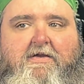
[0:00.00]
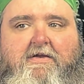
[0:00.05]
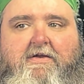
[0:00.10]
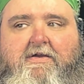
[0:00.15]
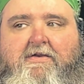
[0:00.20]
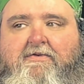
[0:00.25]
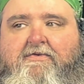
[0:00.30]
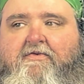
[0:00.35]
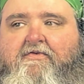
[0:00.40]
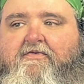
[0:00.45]

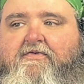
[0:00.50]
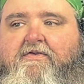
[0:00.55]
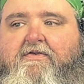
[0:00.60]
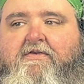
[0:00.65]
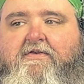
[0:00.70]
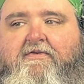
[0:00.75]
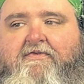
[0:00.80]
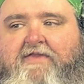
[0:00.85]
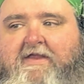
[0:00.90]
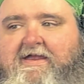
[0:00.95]
Just
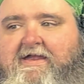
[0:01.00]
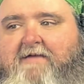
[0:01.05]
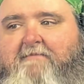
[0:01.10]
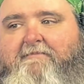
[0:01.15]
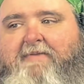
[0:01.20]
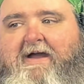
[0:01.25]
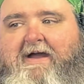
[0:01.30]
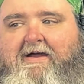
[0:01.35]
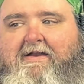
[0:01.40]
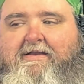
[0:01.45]
think
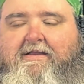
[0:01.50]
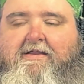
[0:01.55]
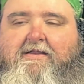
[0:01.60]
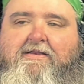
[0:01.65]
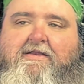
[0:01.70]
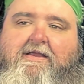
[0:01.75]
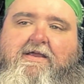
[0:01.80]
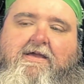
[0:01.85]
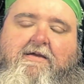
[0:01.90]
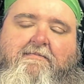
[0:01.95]
about it.
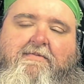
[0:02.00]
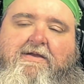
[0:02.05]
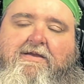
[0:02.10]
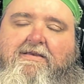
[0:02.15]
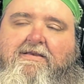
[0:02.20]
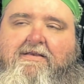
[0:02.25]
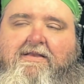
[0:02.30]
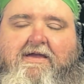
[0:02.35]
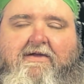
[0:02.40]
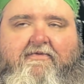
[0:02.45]
And I mean,
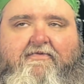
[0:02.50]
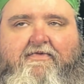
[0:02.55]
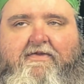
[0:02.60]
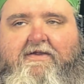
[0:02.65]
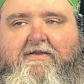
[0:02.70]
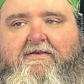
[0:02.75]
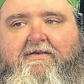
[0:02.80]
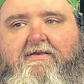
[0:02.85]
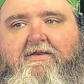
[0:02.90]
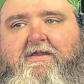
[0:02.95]
like I
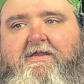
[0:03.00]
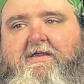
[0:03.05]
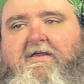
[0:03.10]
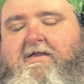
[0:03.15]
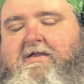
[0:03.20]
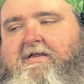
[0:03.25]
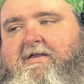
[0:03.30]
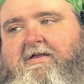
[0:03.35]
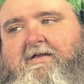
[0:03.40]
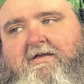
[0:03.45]
said,
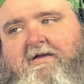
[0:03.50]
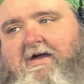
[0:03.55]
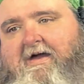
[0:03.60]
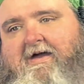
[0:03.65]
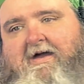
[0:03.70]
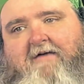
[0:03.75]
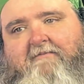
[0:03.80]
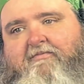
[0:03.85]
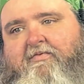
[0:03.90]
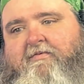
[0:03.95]

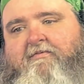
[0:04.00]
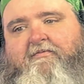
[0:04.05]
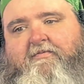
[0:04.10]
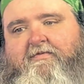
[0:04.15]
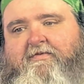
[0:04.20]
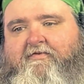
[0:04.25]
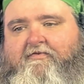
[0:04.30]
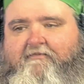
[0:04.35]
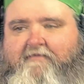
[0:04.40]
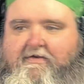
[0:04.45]

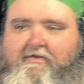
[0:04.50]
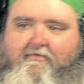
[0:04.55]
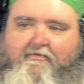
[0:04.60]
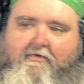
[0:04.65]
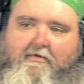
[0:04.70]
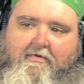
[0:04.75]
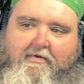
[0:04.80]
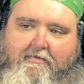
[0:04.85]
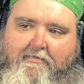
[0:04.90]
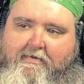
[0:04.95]
this video's
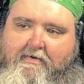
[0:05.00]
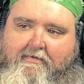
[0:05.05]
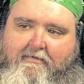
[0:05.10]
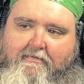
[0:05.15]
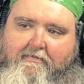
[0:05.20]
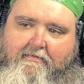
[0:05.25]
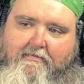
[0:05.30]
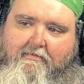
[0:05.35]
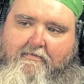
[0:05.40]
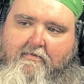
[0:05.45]
already been,
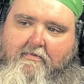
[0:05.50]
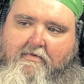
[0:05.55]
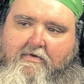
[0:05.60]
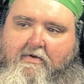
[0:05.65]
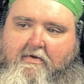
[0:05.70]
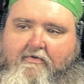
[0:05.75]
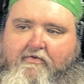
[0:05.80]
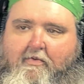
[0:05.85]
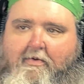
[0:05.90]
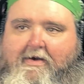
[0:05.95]

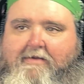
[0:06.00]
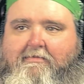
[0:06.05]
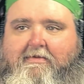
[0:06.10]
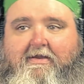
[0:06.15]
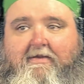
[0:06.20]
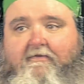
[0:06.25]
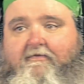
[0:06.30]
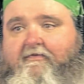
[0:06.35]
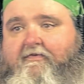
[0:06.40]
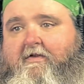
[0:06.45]
20
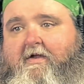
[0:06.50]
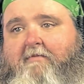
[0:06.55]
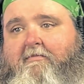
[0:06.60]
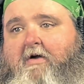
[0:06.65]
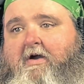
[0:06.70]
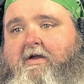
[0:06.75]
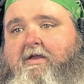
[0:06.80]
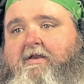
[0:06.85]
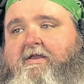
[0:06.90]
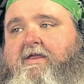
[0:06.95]
minutes, so I'm
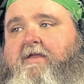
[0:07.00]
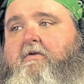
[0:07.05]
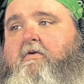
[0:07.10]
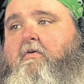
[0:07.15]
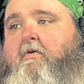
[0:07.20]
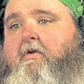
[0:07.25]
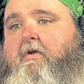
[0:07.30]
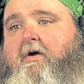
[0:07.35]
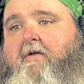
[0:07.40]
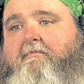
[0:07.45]
not going to keep
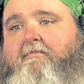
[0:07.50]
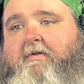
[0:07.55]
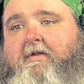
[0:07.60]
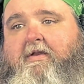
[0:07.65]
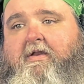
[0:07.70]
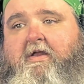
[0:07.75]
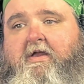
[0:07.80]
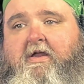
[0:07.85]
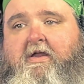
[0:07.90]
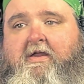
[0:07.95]
going on. But,
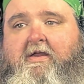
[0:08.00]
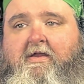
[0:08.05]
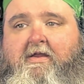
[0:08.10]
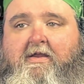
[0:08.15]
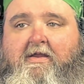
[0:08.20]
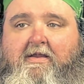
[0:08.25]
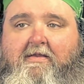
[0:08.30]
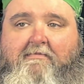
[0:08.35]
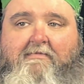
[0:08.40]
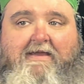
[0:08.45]

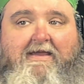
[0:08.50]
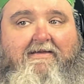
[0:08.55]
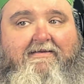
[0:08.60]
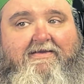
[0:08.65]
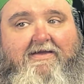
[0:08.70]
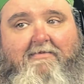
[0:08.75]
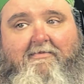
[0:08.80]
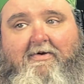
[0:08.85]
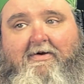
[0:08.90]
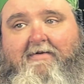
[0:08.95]
man,
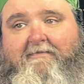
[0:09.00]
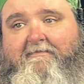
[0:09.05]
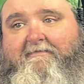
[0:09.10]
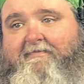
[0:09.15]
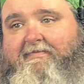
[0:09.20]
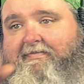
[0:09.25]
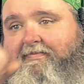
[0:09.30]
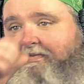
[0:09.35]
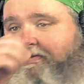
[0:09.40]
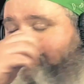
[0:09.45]
come on.
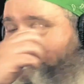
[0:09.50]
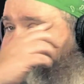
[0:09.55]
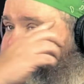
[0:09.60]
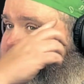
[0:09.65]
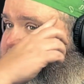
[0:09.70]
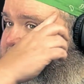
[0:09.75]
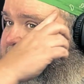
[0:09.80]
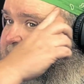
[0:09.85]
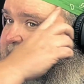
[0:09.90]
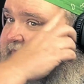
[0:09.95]

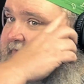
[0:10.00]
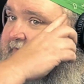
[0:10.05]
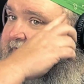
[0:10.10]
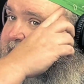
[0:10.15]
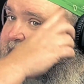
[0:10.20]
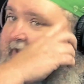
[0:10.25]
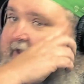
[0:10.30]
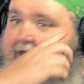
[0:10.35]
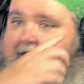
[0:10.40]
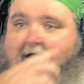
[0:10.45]
Man,
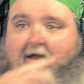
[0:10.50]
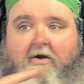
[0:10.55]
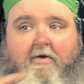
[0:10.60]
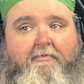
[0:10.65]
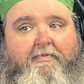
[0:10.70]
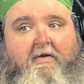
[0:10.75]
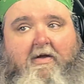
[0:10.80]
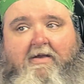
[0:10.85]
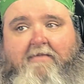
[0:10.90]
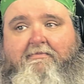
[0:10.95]
I hope
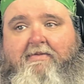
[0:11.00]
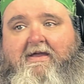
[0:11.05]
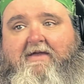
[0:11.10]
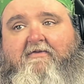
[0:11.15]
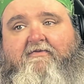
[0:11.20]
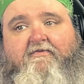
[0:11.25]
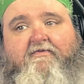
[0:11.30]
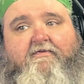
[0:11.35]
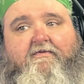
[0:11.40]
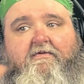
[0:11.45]
you all the
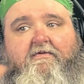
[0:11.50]
best.